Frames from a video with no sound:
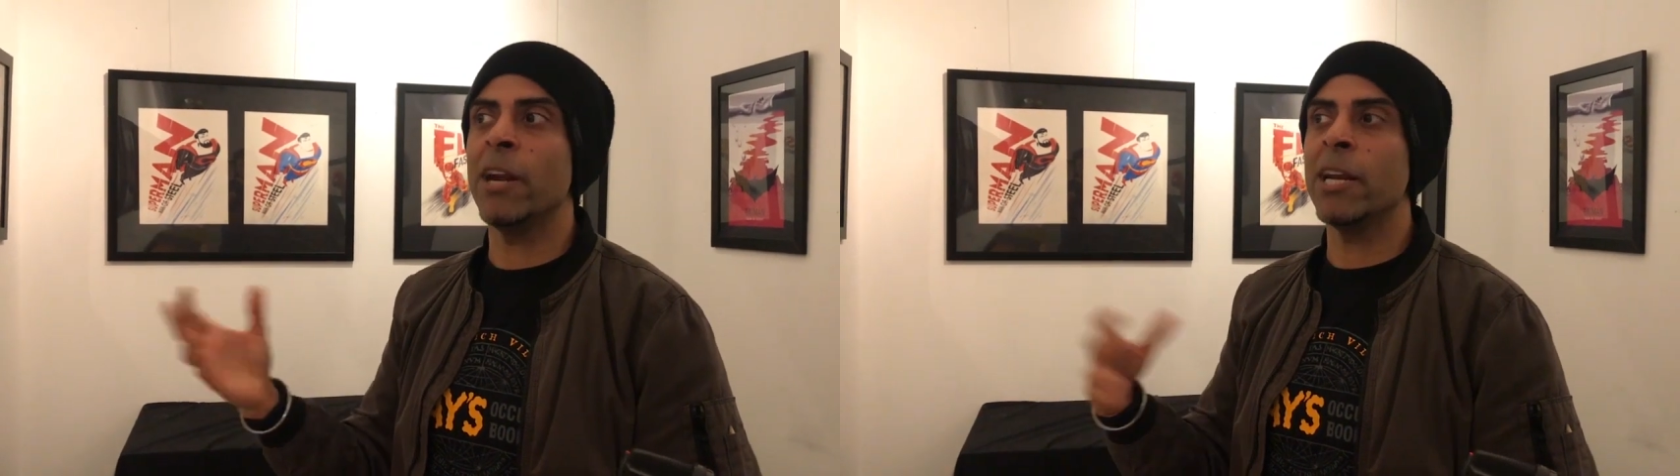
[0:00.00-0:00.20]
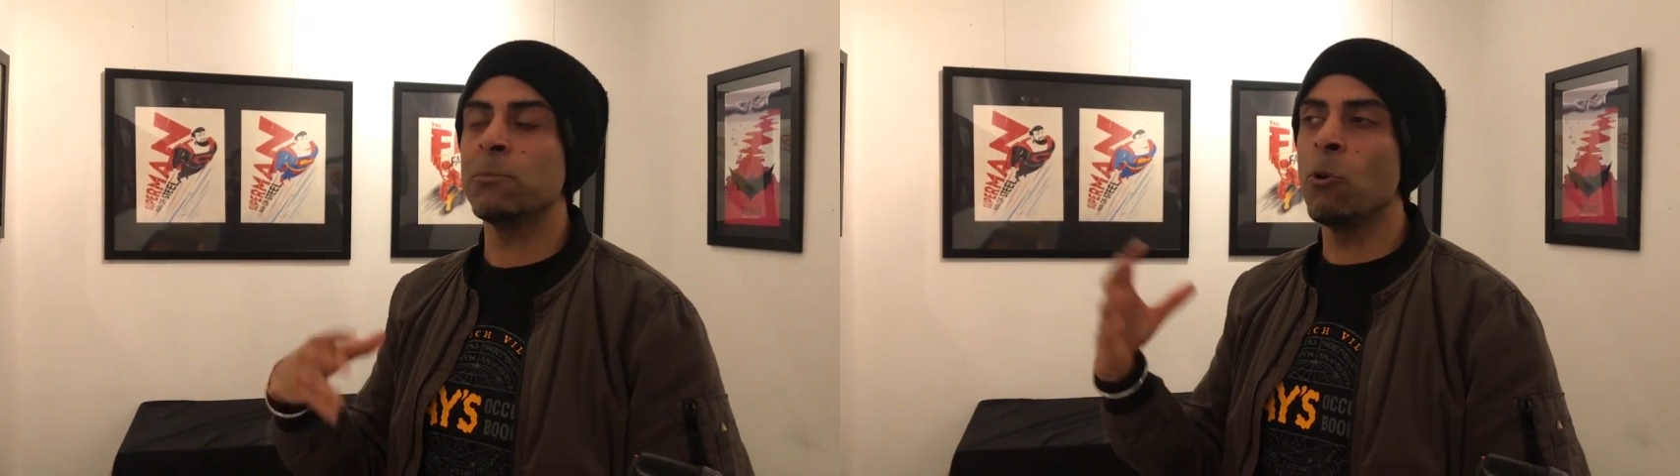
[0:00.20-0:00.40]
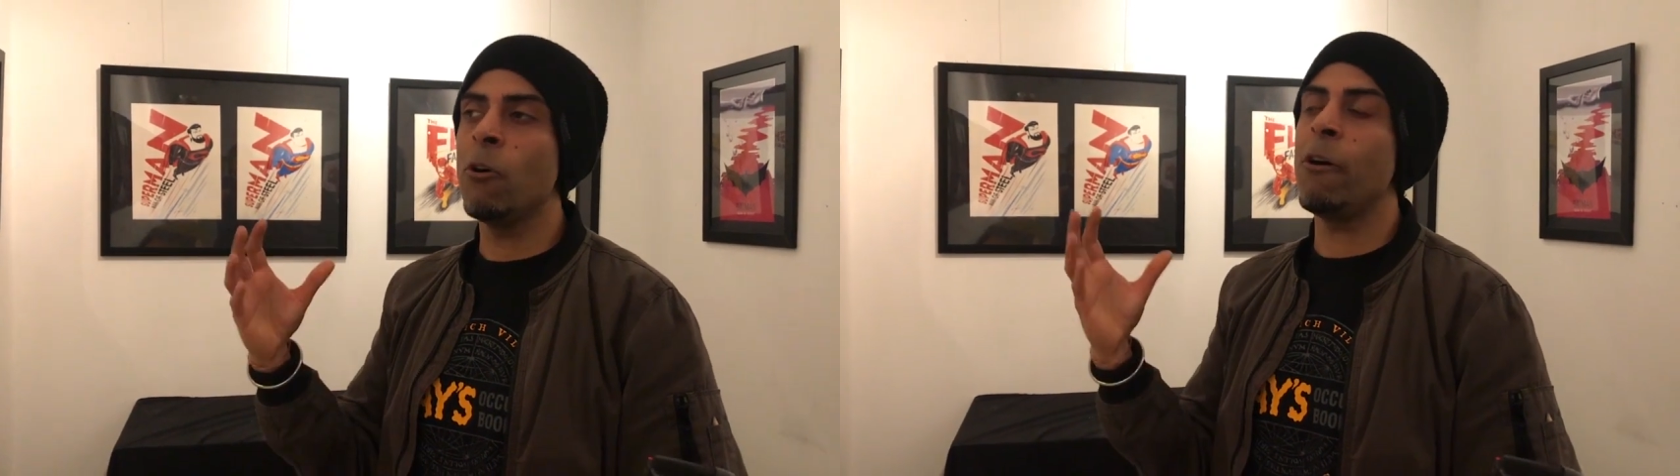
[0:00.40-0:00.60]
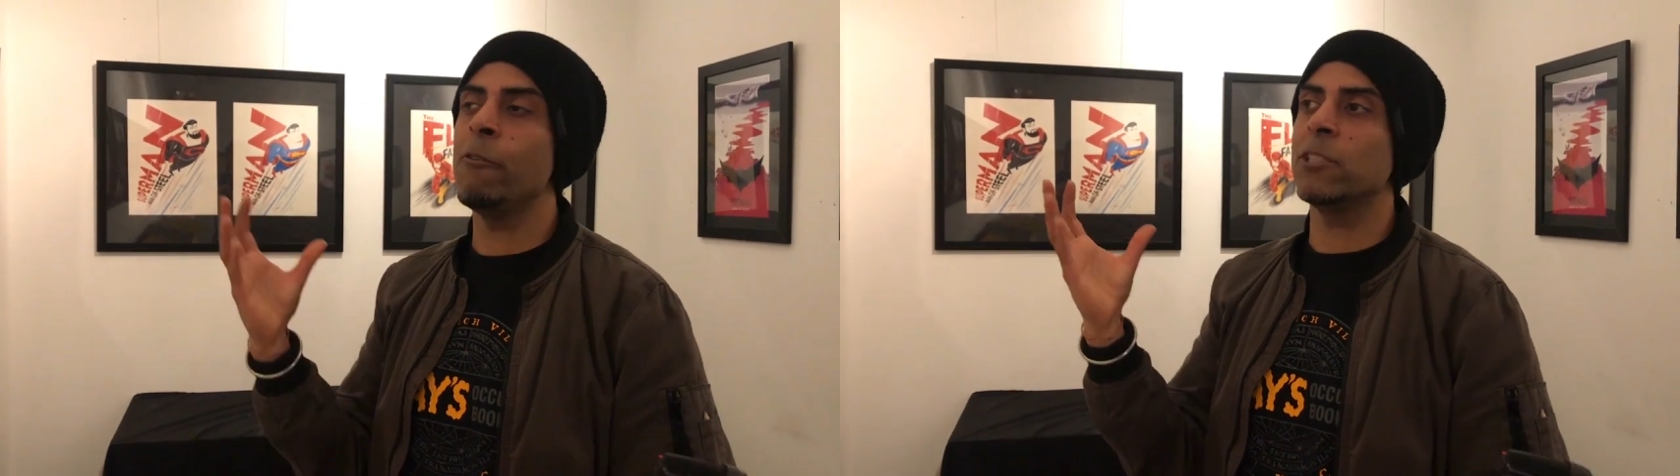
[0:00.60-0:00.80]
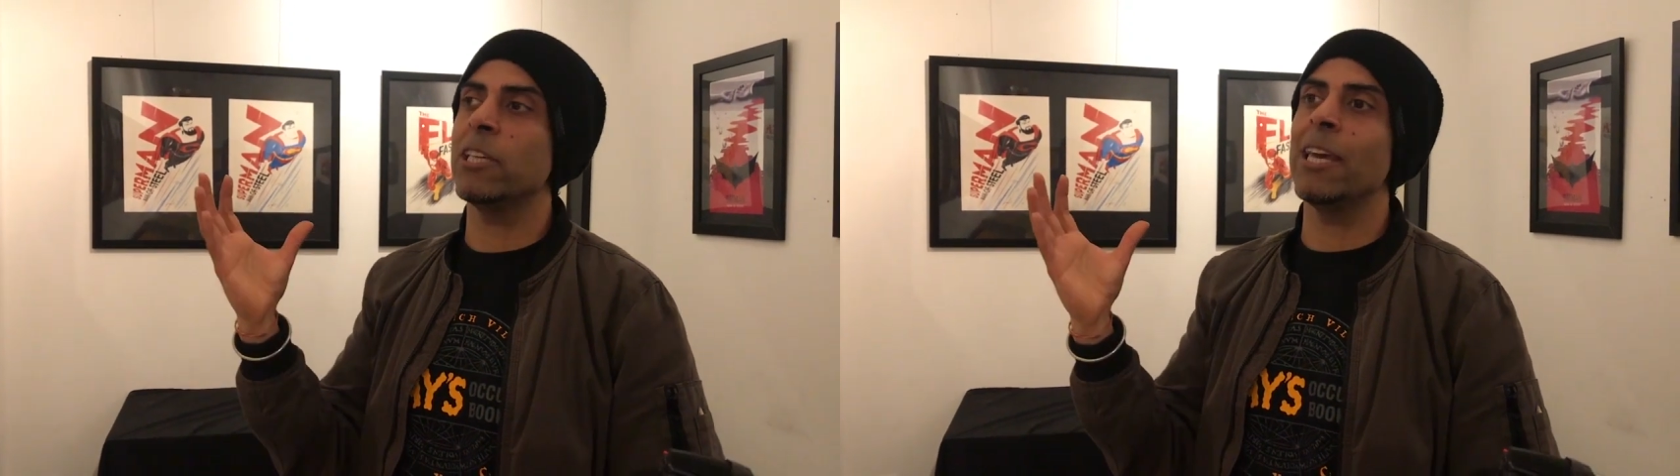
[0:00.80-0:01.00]
And it's more, I
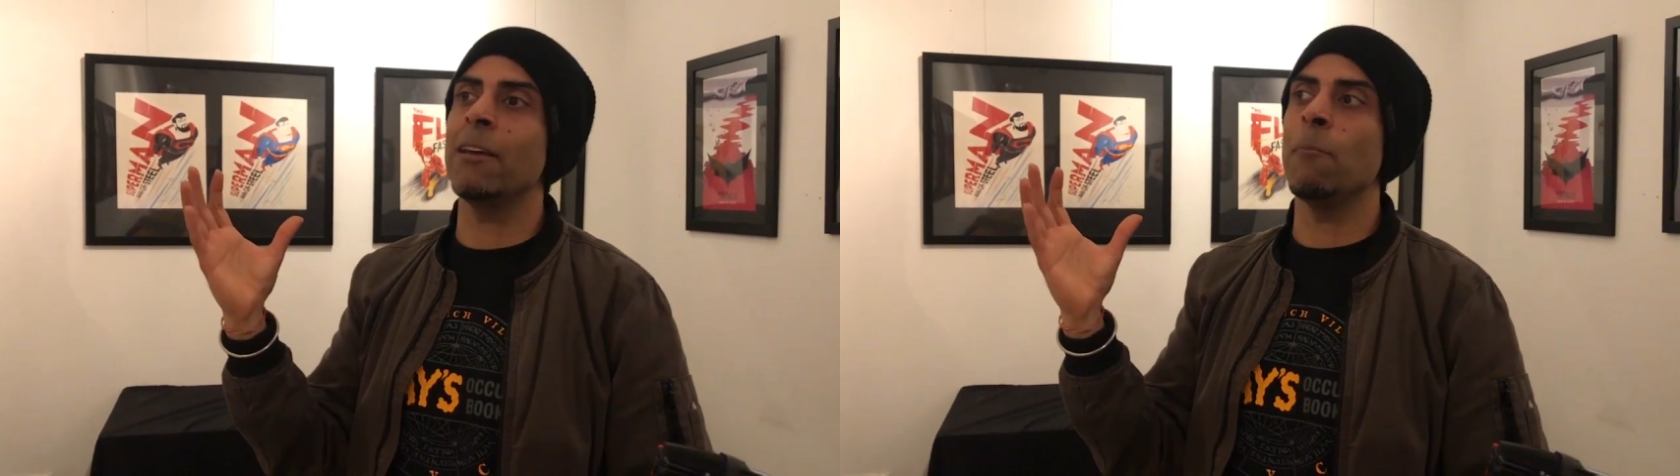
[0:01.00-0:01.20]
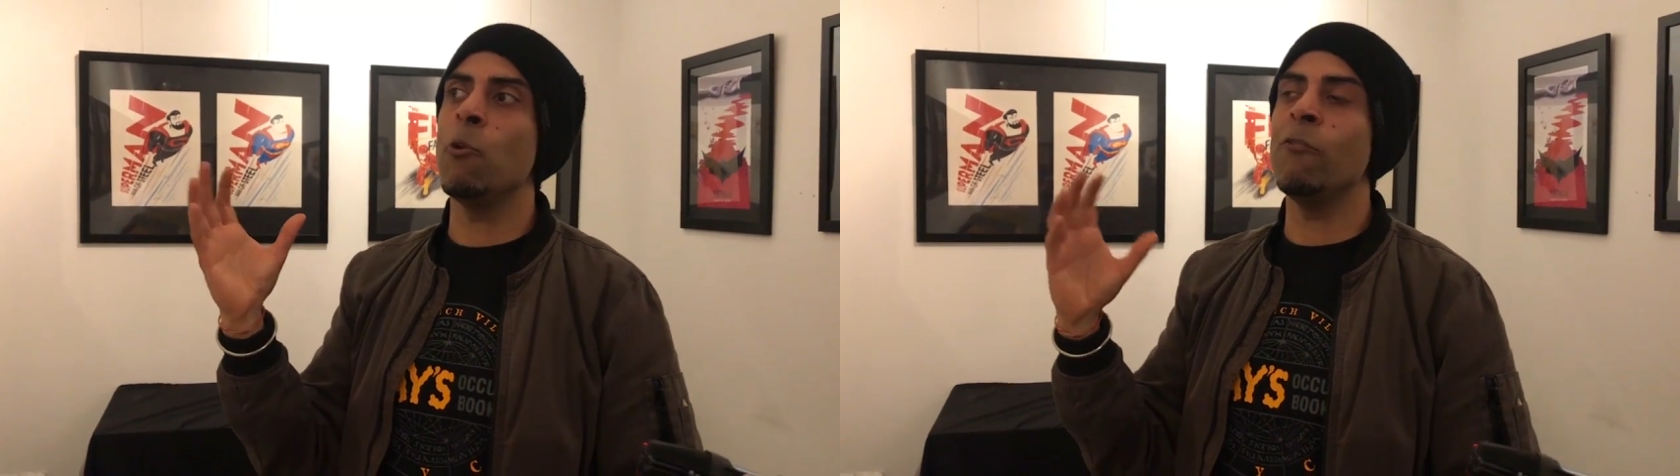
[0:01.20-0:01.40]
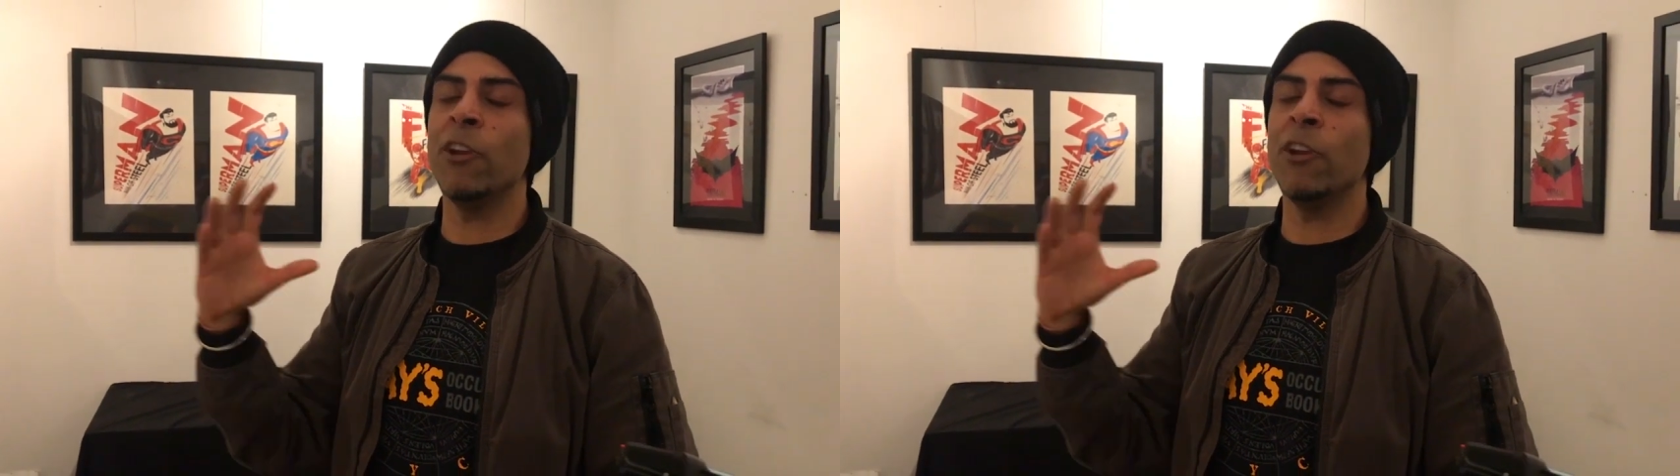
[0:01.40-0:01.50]
would say, more of